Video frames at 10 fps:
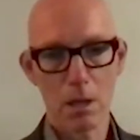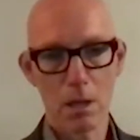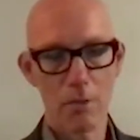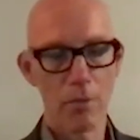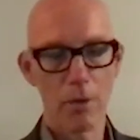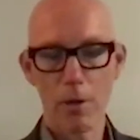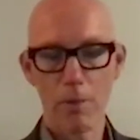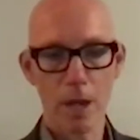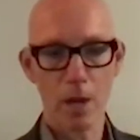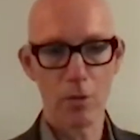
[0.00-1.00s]
have a very
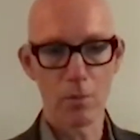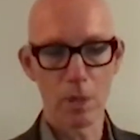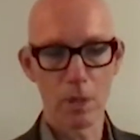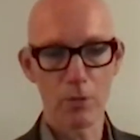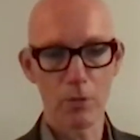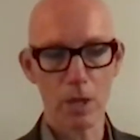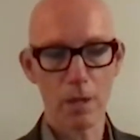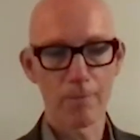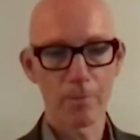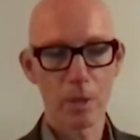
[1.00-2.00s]
powerful
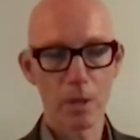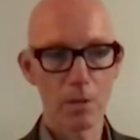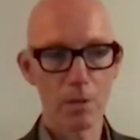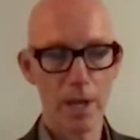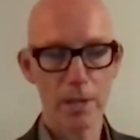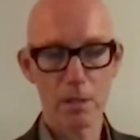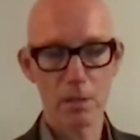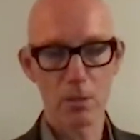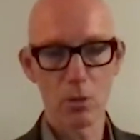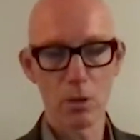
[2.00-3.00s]
military, and in fact,
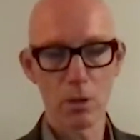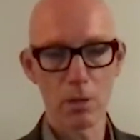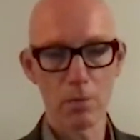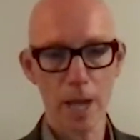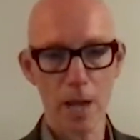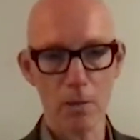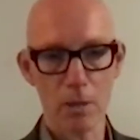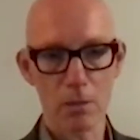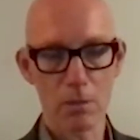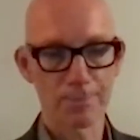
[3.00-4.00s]
it's a nuclear power,
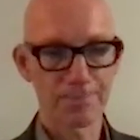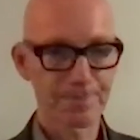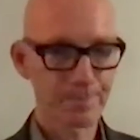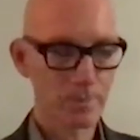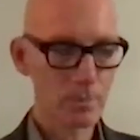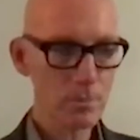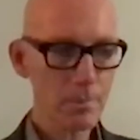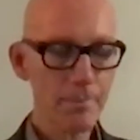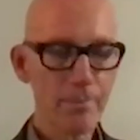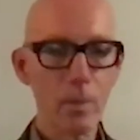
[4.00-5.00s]
right?
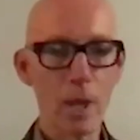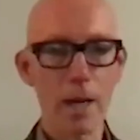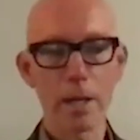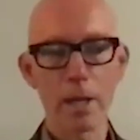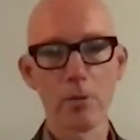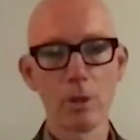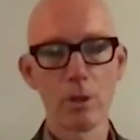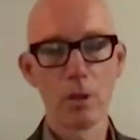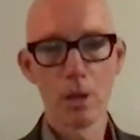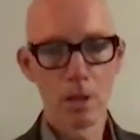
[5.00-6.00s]
and can,
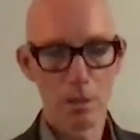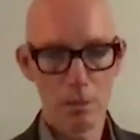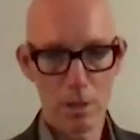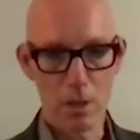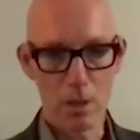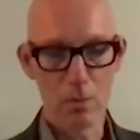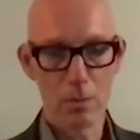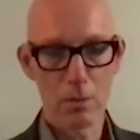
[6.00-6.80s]
you know,